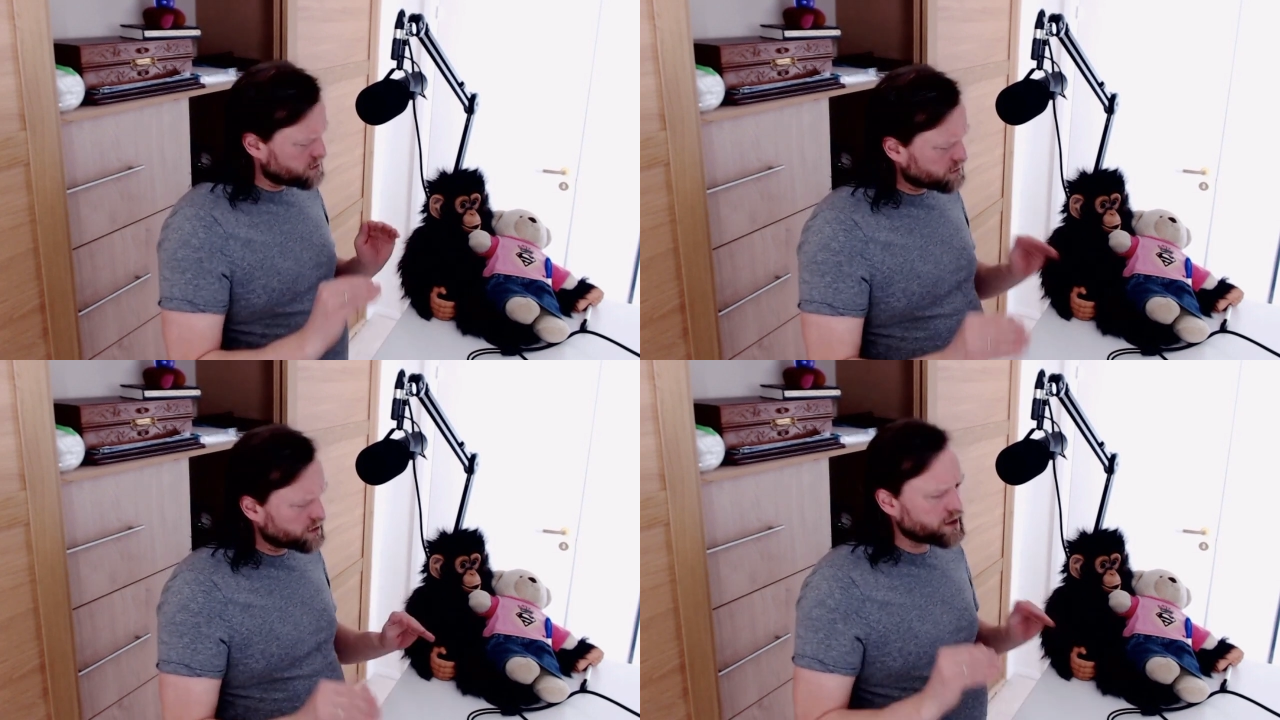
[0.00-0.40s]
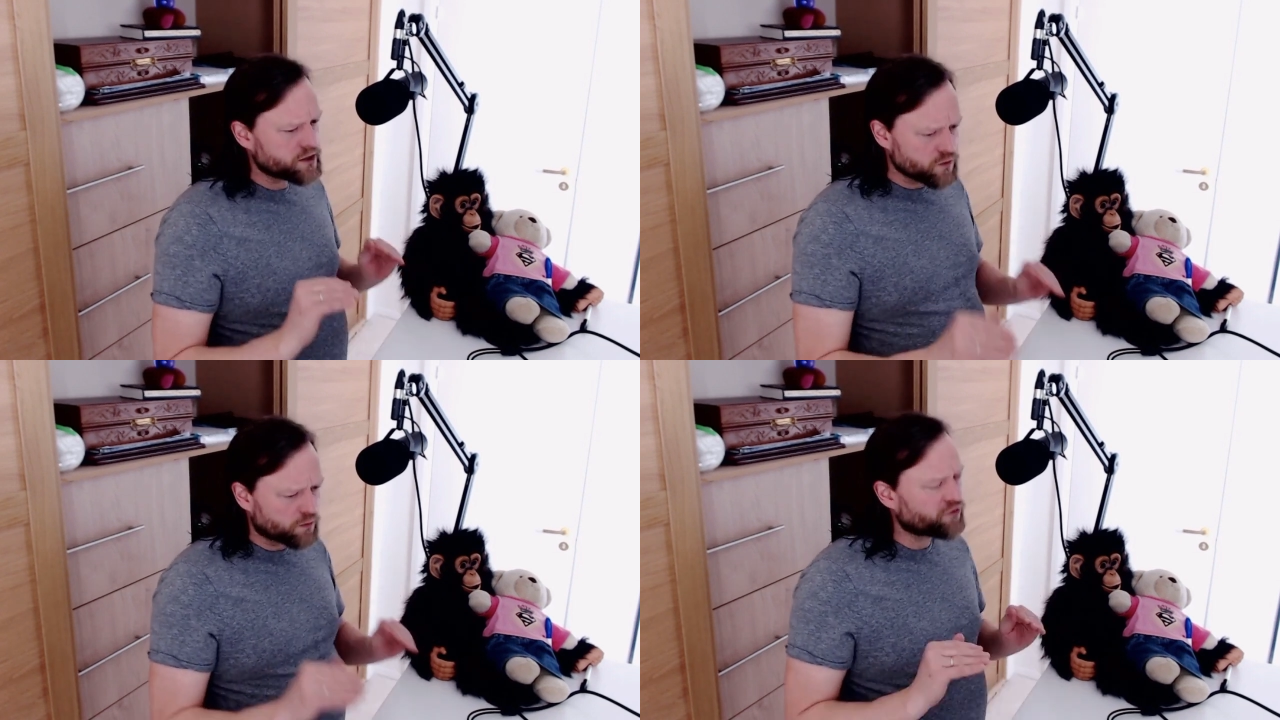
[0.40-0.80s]
you
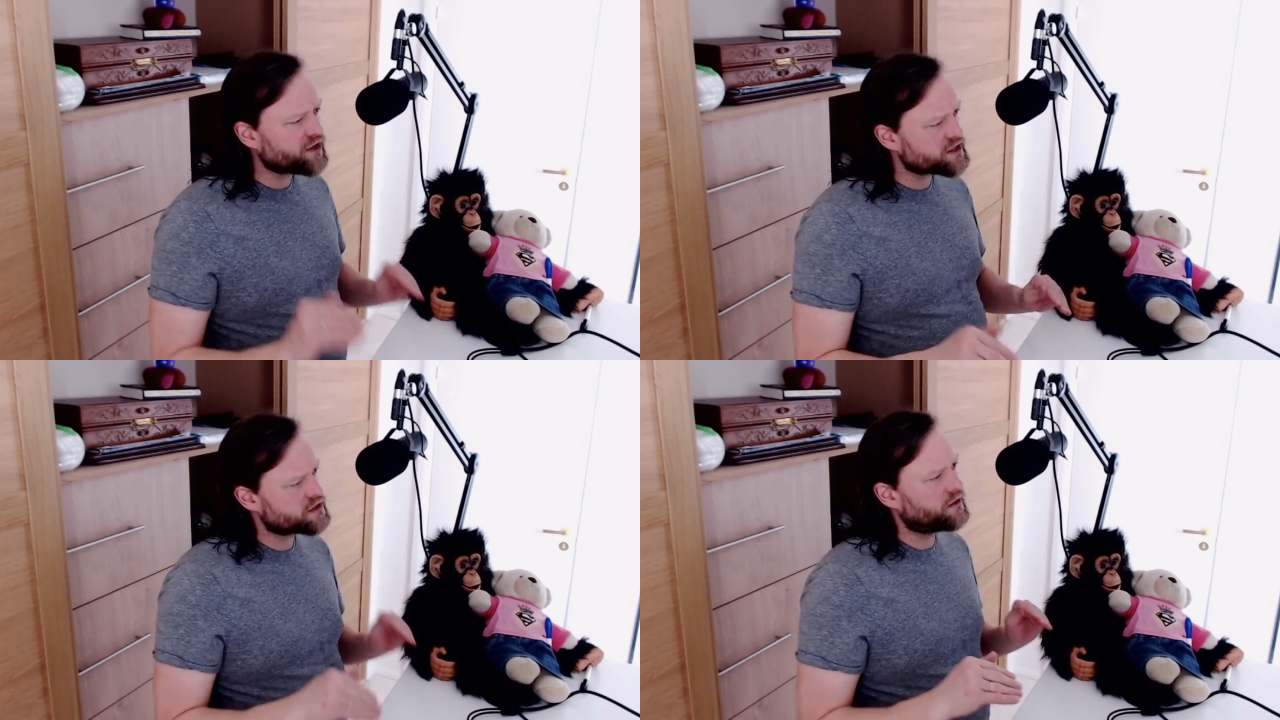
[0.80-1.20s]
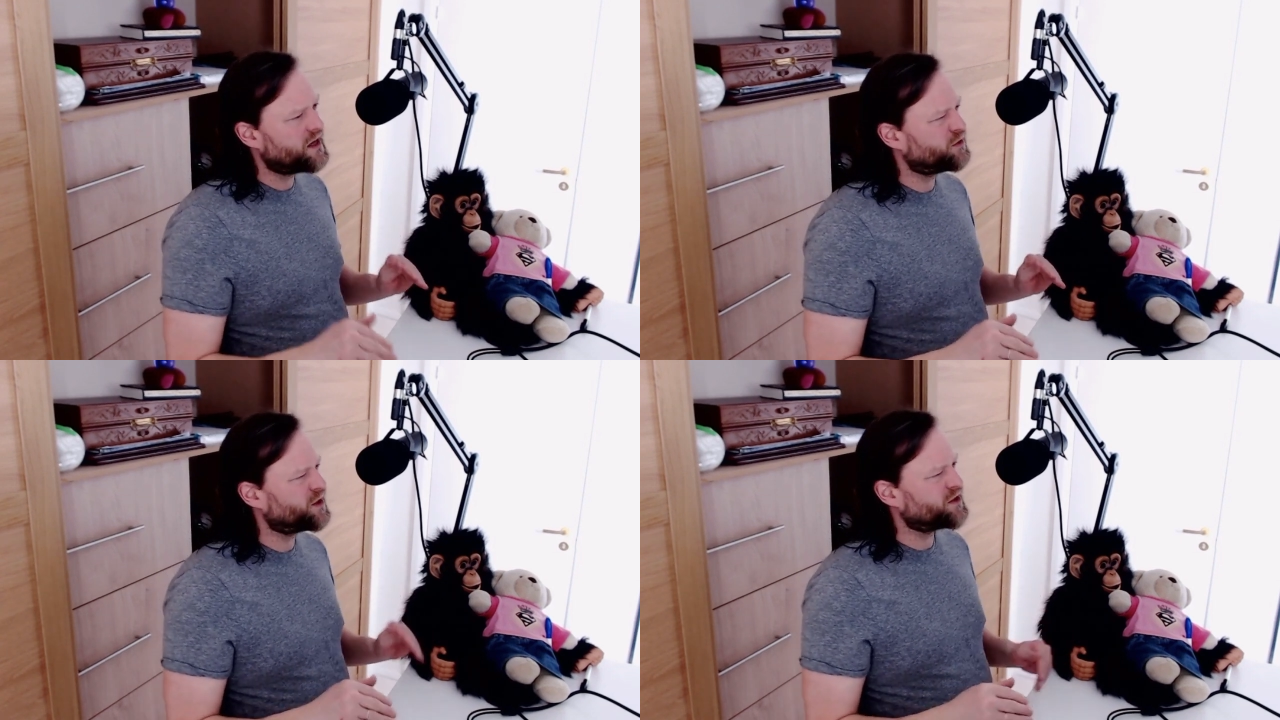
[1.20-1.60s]
get to a professional
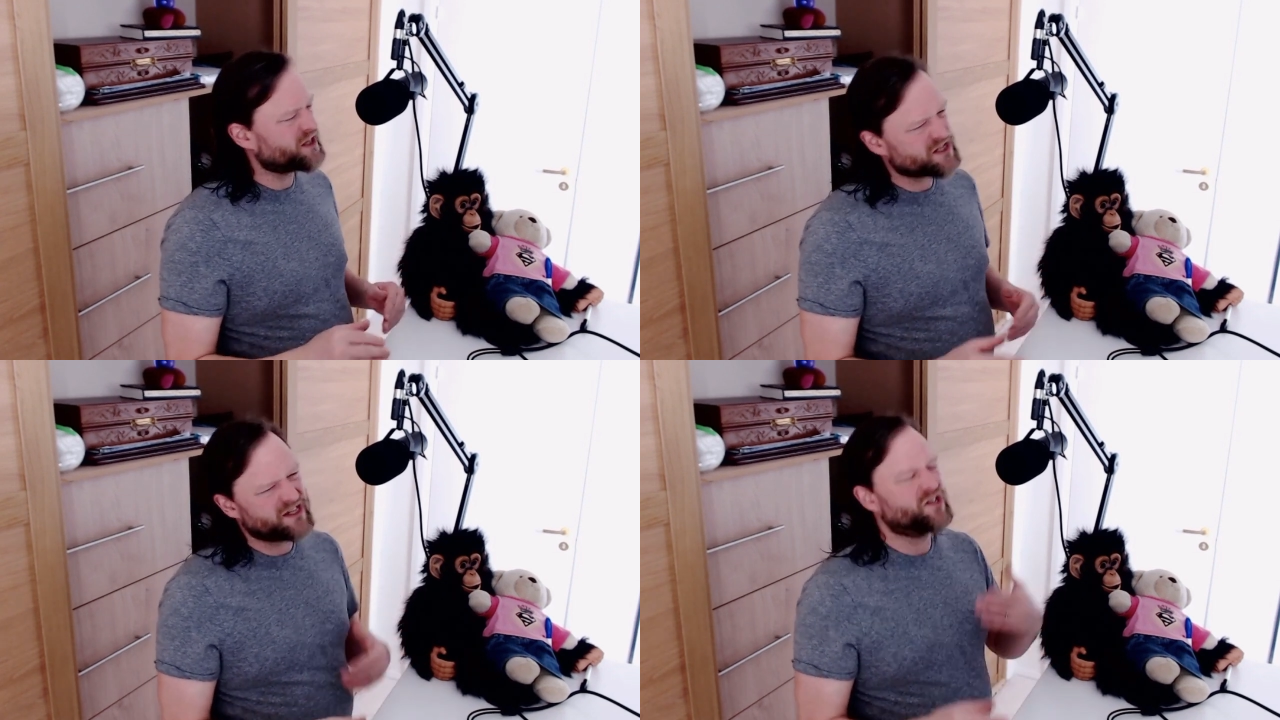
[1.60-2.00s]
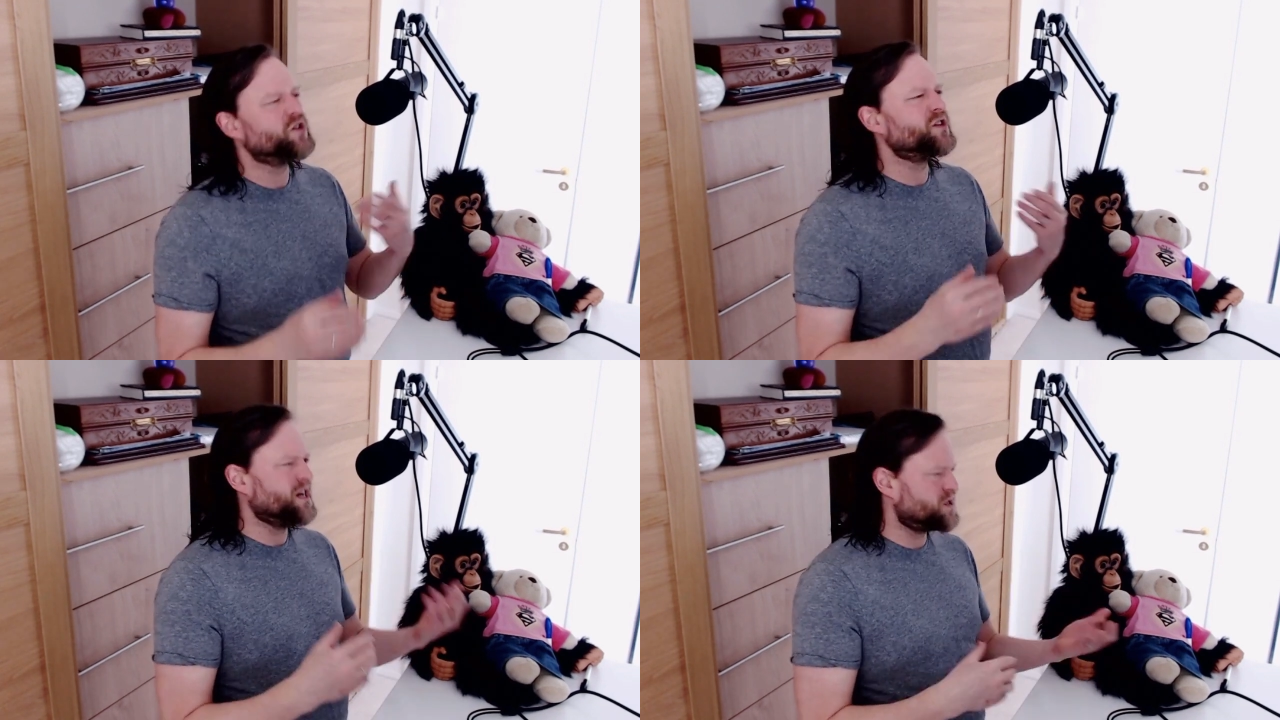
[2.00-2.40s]
level on things like,
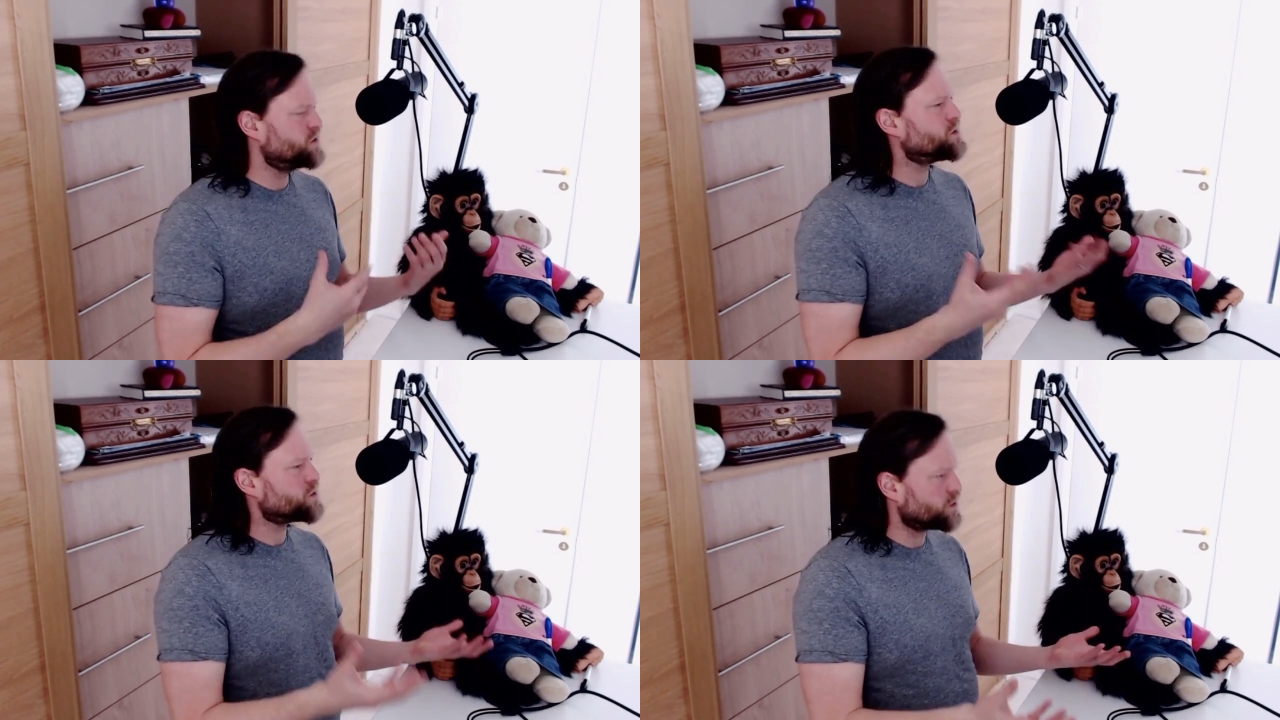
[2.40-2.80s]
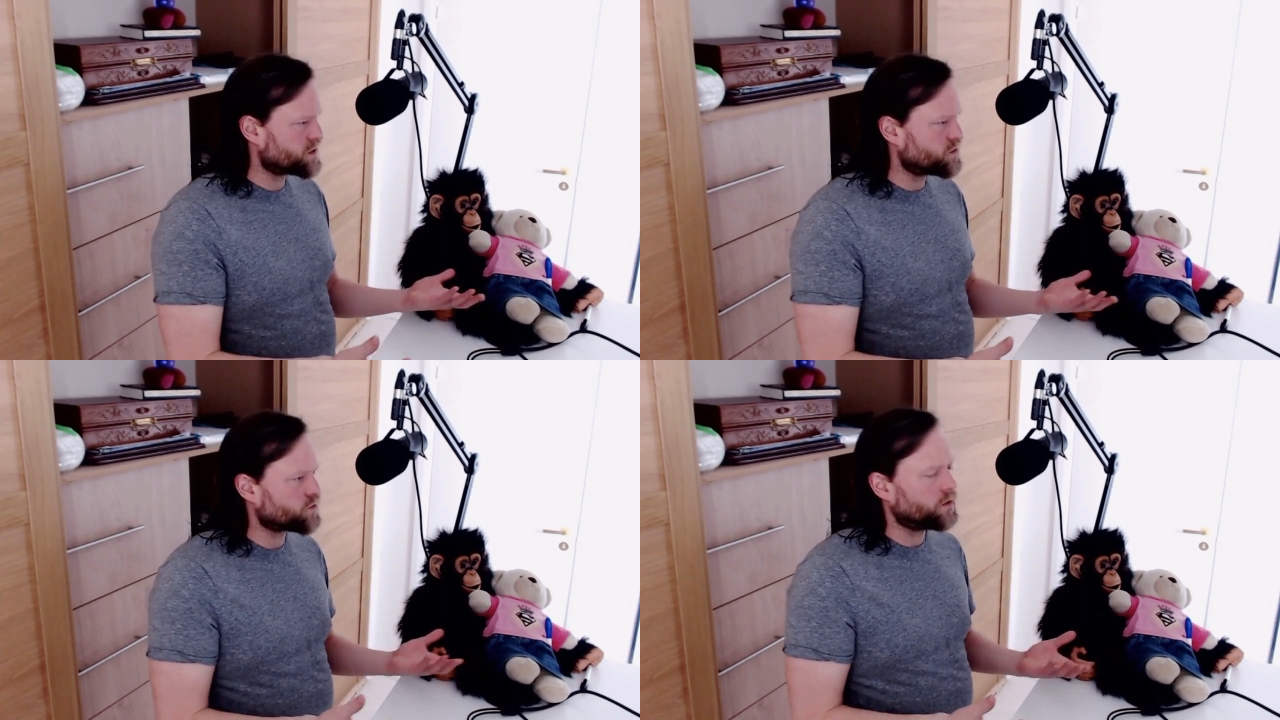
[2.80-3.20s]
use source
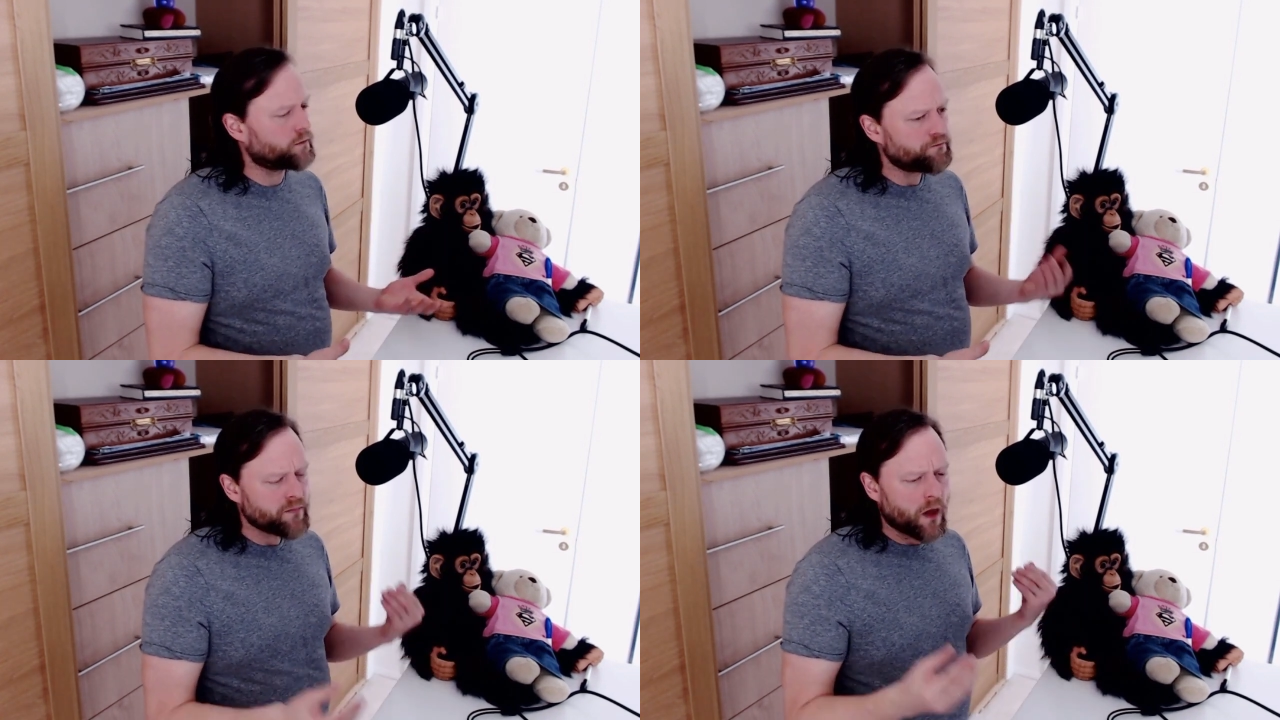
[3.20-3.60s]
control.